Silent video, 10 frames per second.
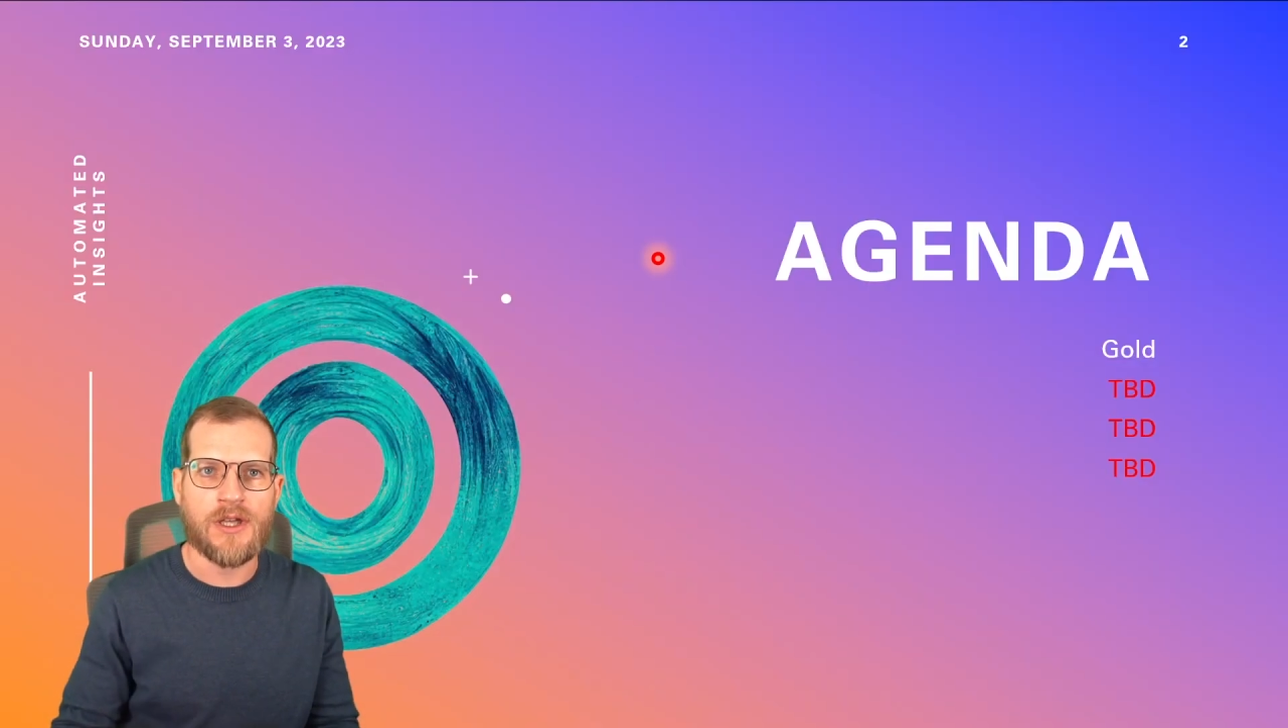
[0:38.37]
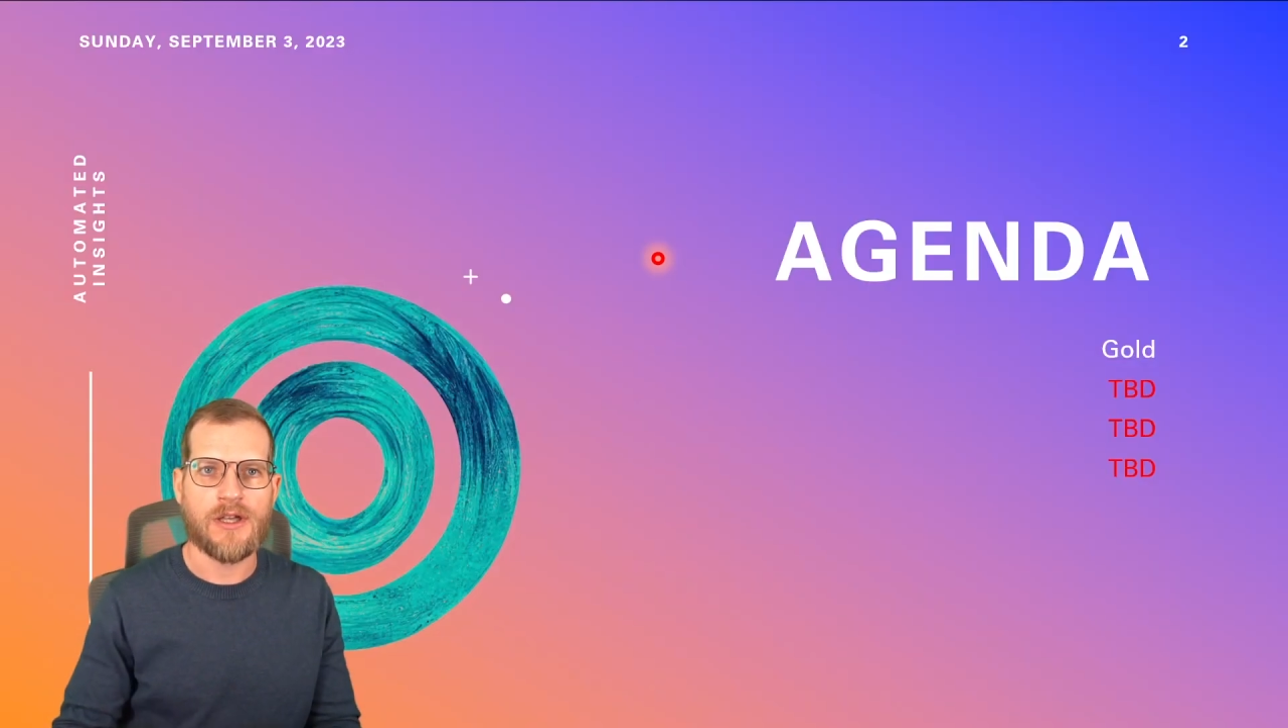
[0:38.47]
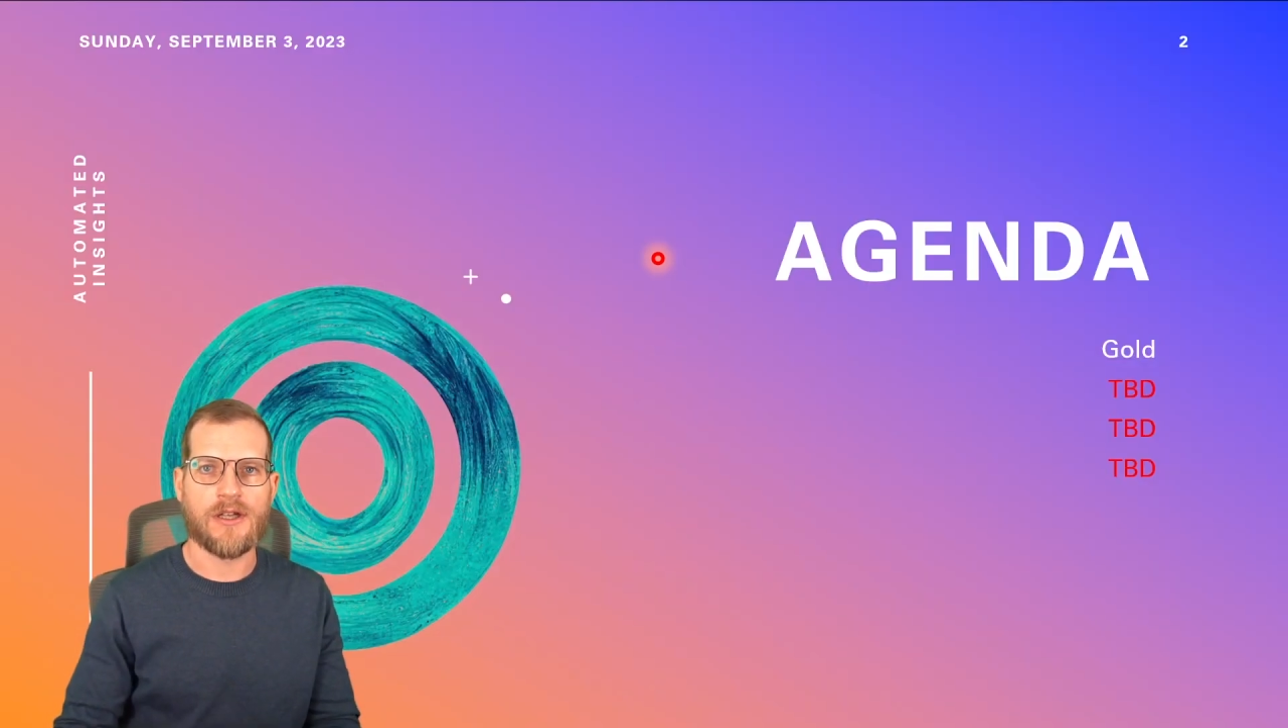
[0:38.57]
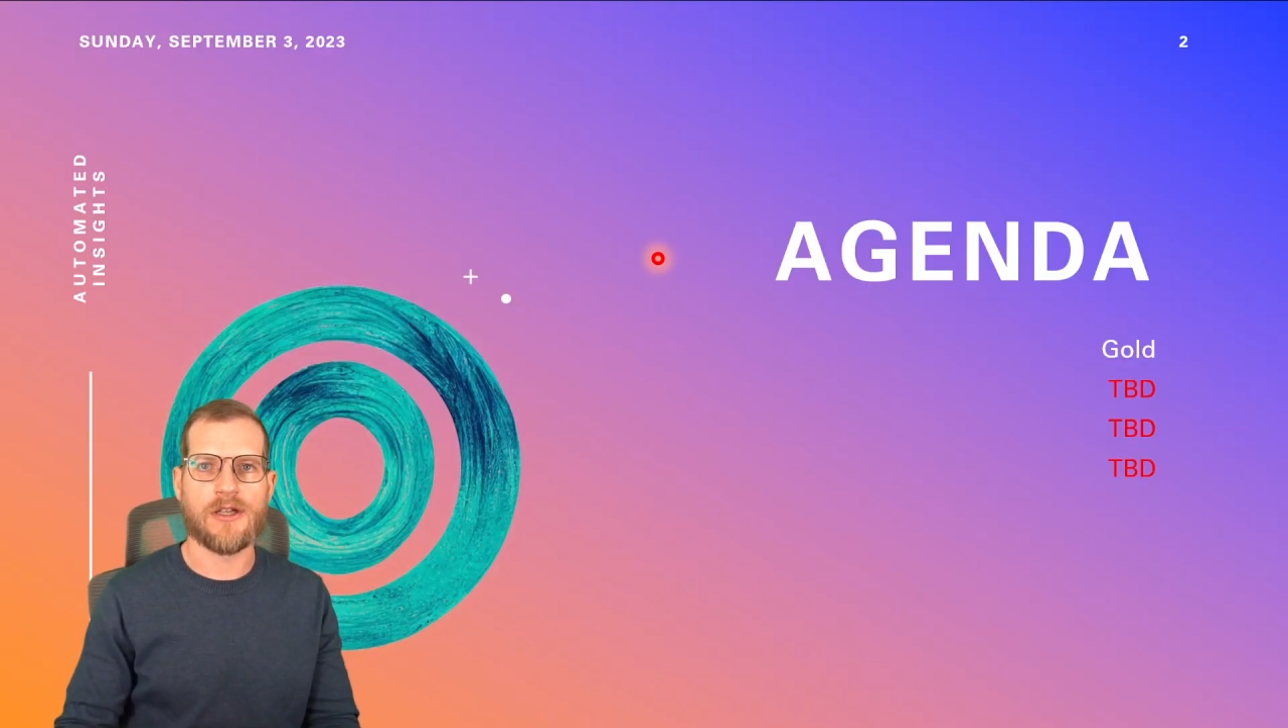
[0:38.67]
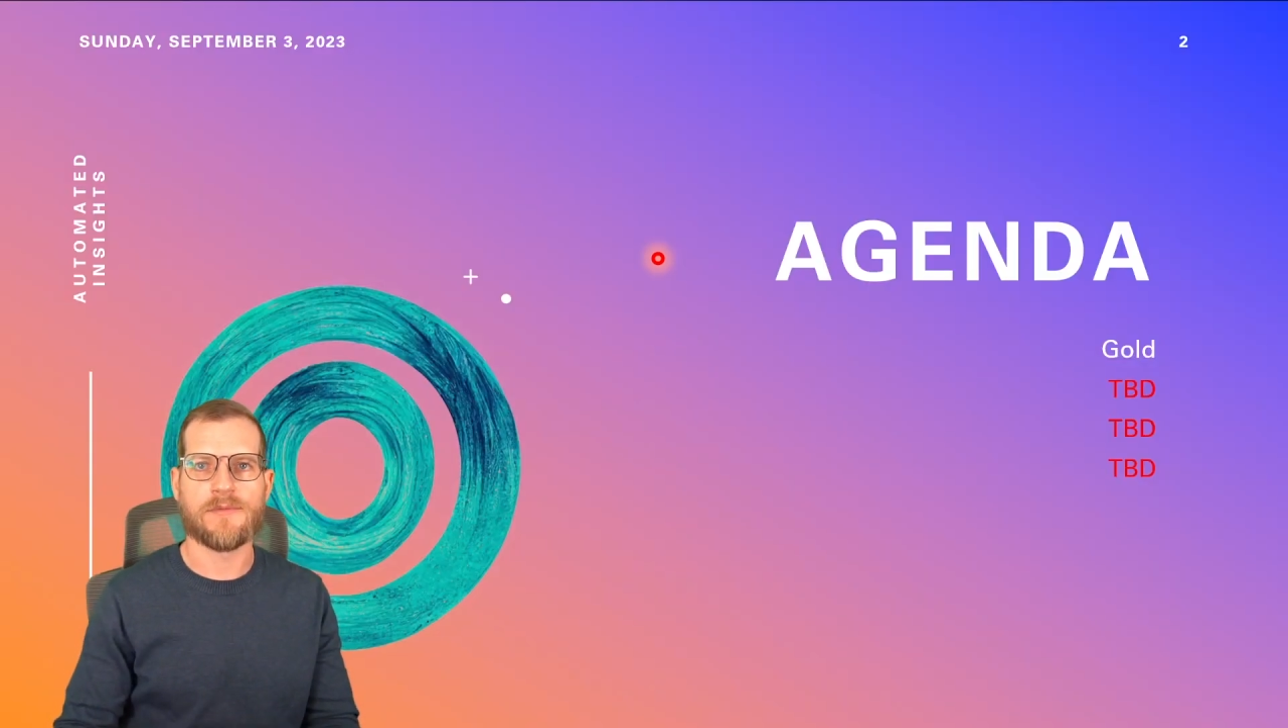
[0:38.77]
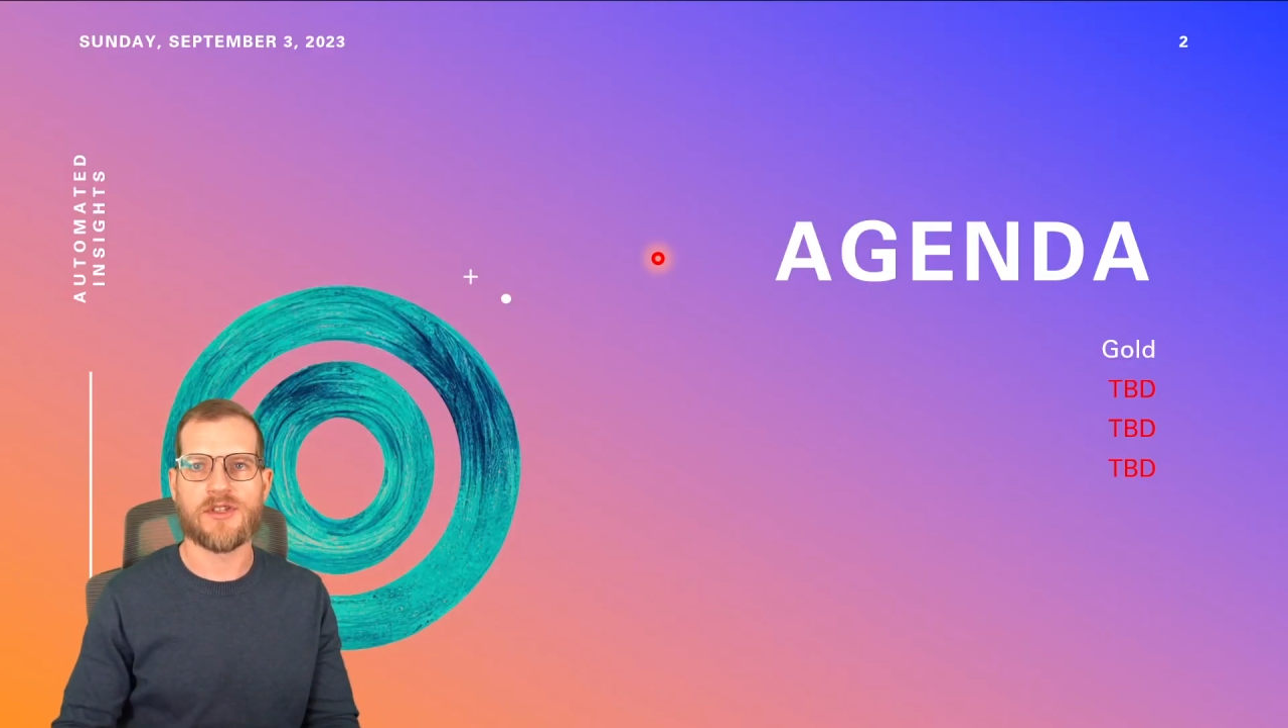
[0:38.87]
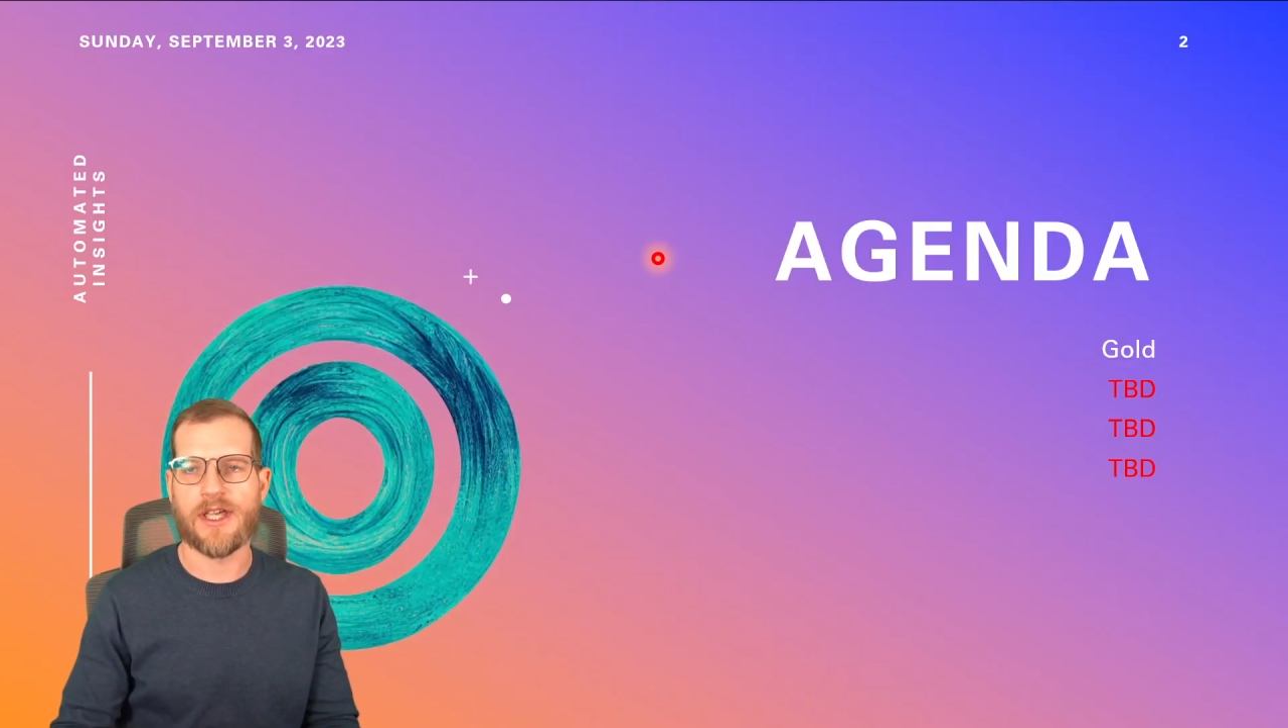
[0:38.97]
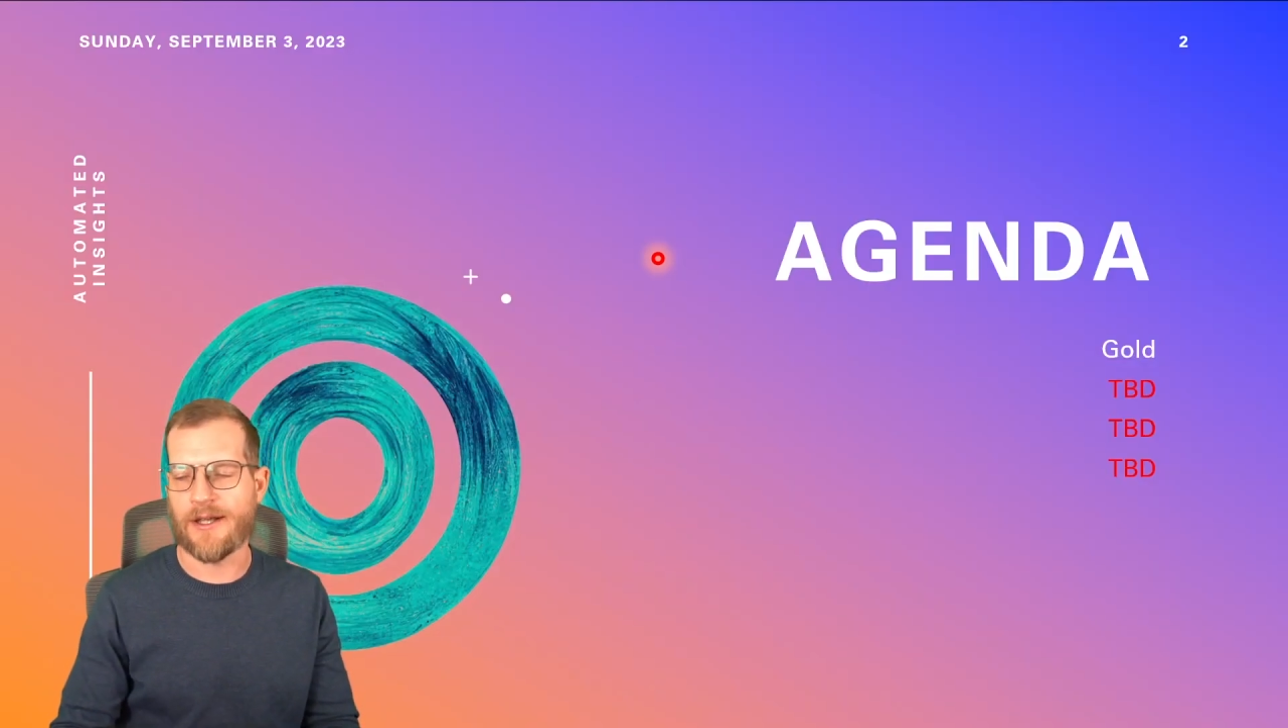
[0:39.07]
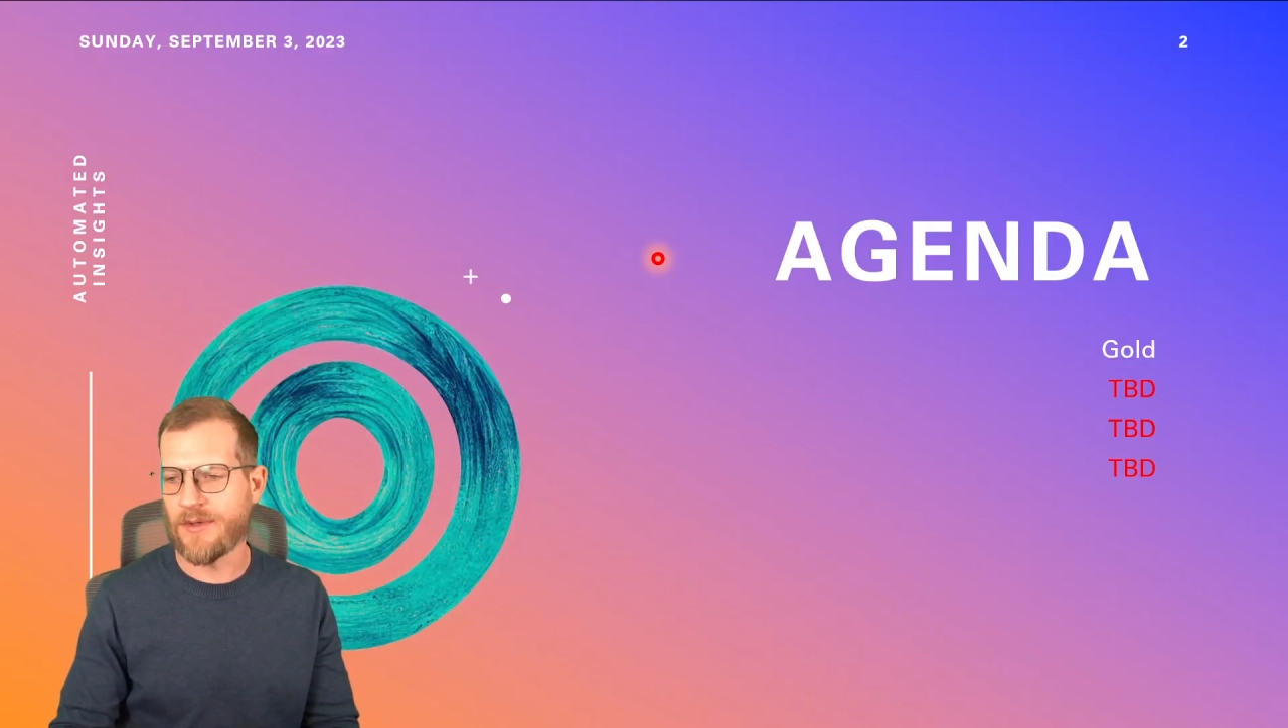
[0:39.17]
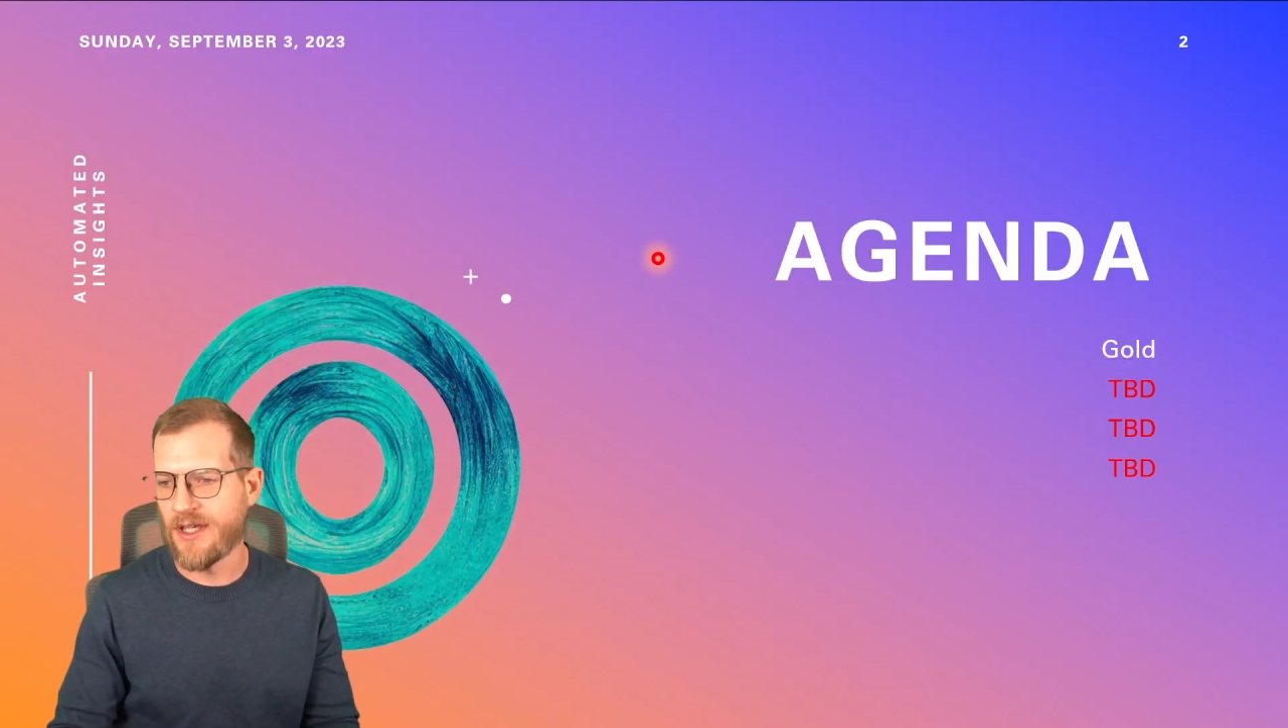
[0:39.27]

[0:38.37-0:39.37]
So yeah,